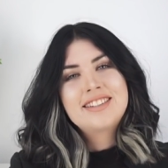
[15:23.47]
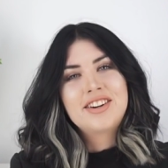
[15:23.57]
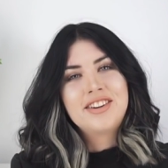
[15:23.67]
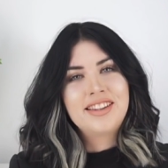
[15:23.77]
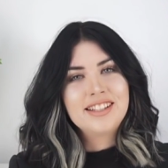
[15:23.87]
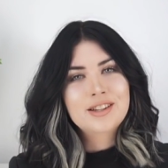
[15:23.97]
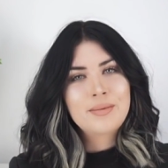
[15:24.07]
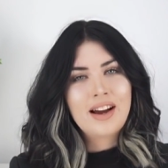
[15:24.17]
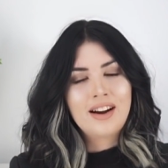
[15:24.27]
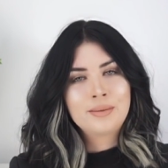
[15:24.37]
So these could
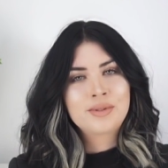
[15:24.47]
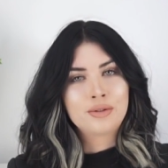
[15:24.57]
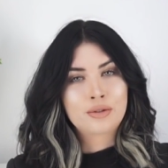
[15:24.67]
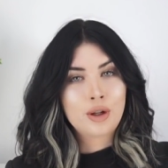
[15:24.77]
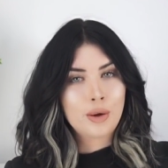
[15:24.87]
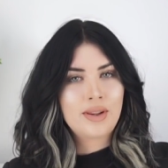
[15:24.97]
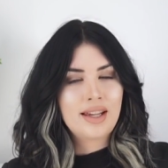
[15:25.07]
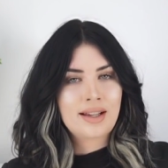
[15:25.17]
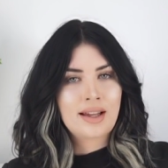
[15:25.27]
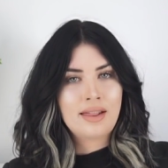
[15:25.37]
be items of
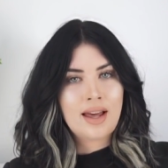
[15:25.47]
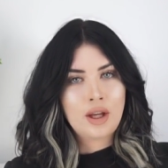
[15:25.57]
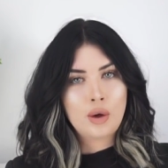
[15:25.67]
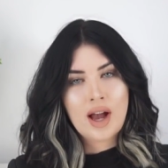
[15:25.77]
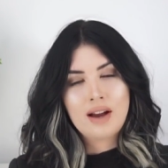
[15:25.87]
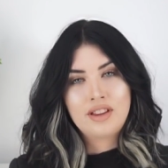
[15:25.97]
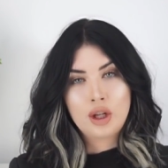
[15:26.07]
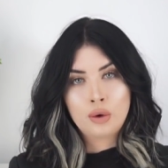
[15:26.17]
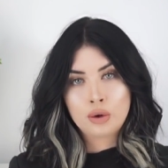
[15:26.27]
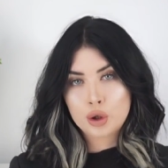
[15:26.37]
clothing that you have
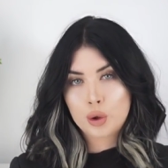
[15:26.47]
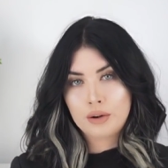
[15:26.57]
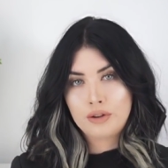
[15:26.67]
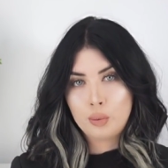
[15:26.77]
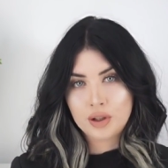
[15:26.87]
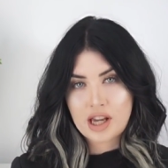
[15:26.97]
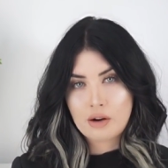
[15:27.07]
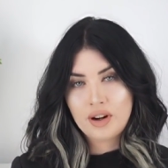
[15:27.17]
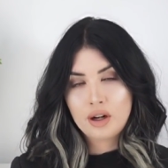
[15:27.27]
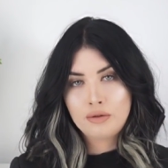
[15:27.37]
that you're not sure if you want to
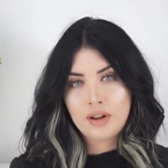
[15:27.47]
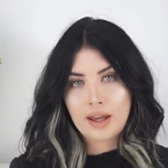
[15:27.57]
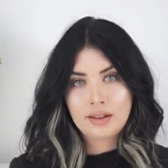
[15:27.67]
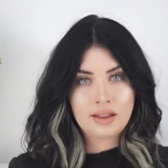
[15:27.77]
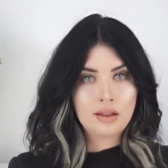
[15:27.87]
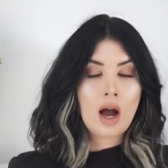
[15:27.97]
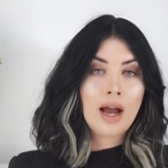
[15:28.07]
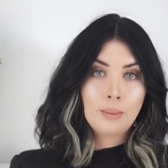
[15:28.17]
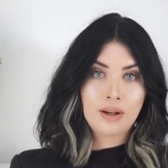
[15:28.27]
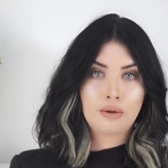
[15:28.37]
get rid of. Like
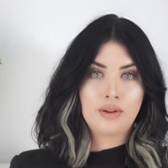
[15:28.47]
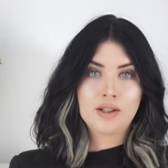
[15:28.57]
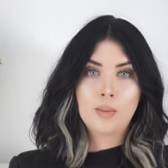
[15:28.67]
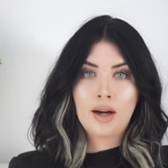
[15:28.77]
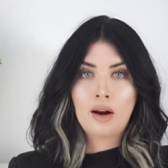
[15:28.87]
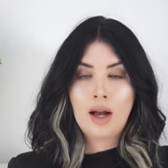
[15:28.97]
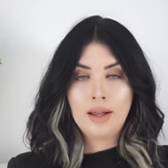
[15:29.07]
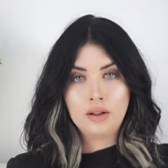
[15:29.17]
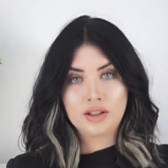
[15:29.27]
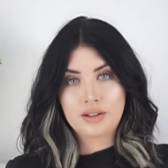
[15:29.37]
I went through this when
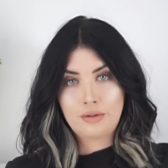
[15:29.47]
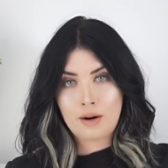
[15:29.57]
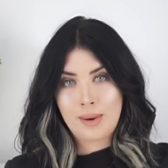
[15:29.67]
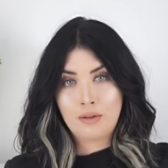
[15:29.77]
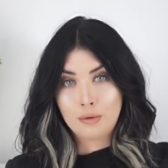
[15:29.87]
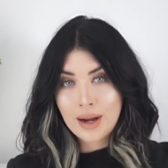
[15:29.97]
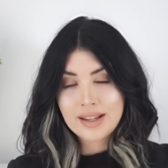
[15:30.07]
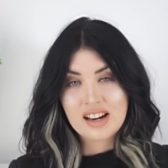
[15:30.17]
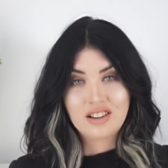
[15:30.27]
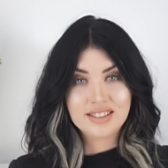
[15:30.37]
I lost a fair amount of
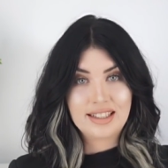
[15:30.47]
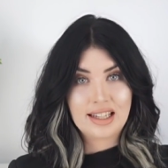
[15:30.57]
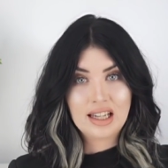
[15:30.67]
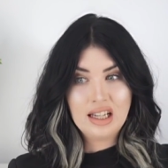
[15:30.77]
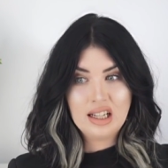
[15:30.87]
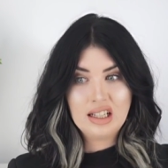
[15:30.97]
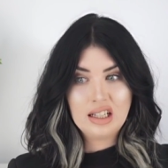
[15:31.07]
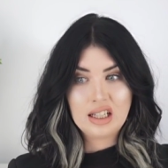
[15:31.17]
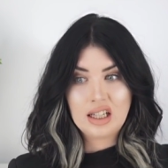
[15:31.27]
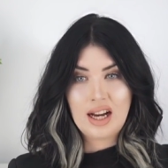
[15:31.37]
weight and I was like,
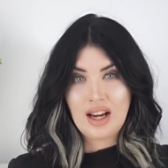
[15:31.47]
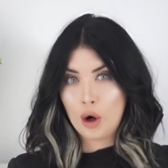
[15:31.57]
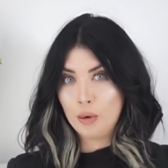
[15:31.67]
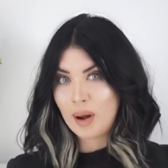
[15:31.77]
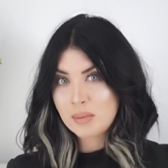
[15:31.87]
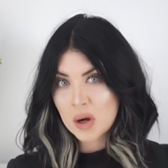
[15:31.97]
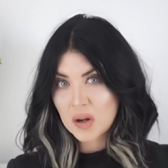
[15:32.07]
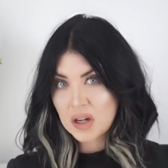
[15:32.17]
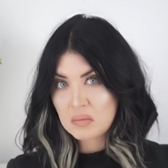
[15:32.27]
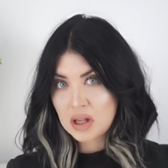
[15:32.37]
I hope I'm
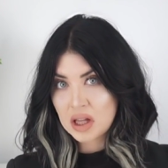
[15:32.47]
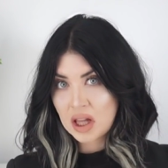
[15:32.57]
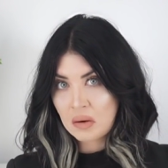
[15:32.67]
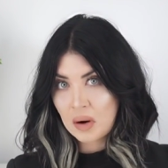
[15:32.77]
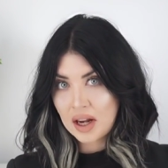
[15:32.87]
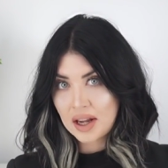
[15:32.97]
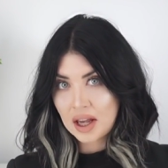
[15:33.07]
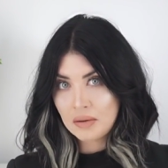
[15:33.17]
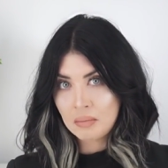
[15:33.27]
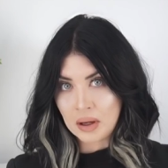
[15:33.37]
not gonna be at that weight
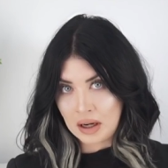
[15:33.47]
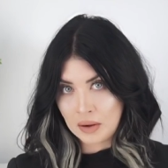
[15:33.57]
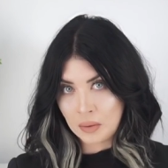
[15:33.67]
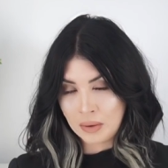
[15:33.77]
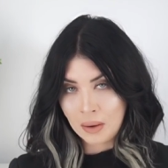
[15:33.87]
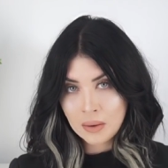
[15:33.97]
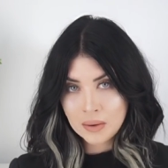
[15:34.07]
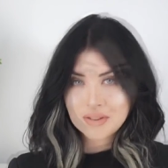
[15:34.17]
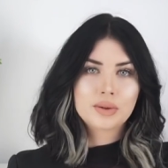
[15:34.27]
again, but I don't know.